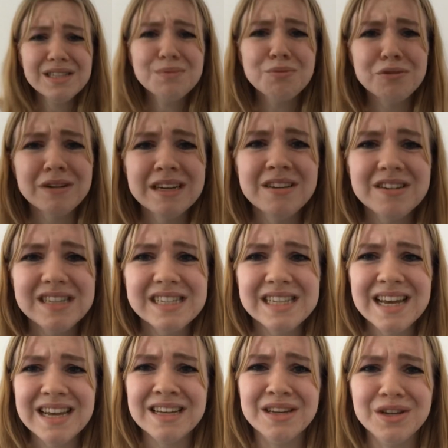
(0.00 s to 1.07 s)
pretty good
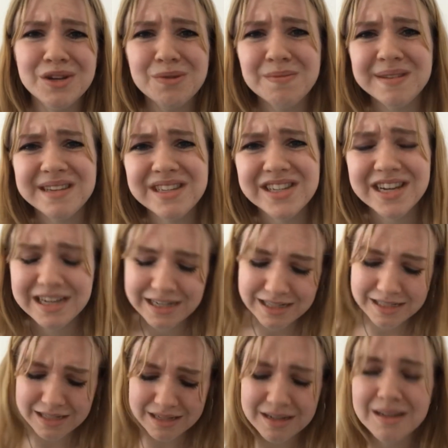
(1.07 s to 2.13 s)
day. New
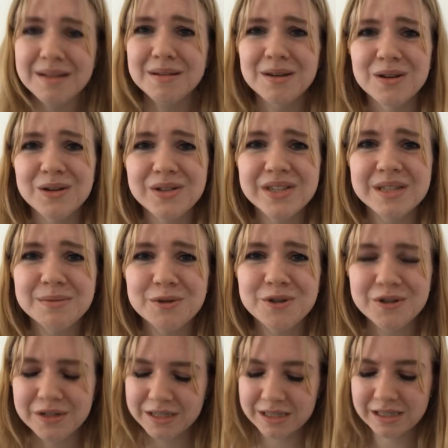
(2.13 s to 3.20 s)
PJs, glossy
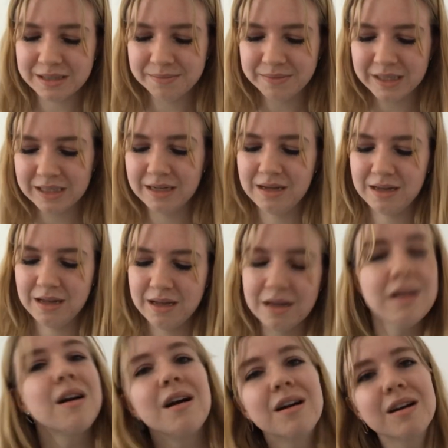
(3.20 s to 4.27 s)
box,
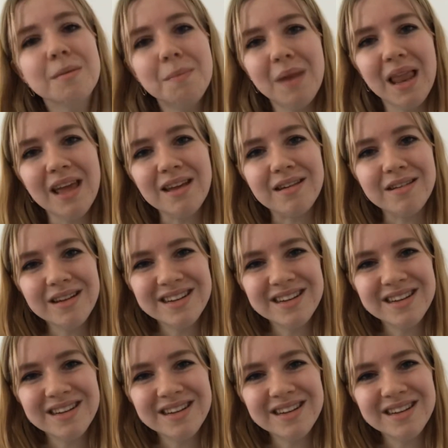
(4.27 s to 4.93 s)
can't complain.